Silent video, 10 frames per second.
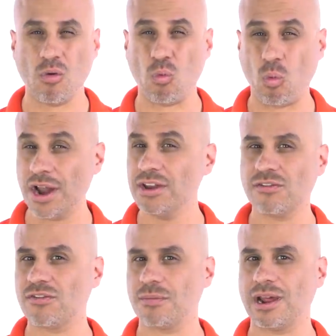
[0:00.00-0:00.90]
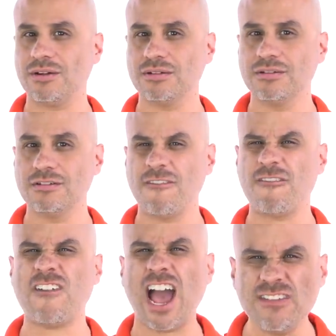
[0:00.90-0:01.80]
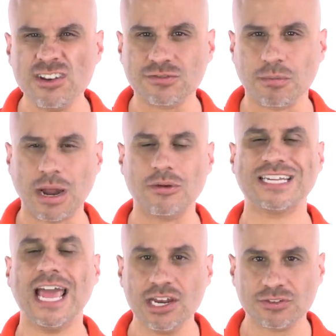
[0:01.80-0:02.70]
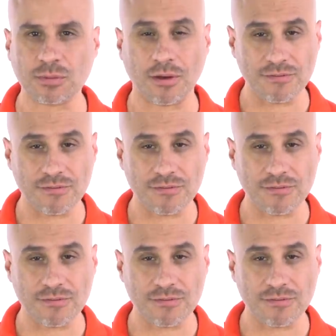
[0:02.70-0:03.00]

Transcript: one year from now, five years from now, 10 years from now.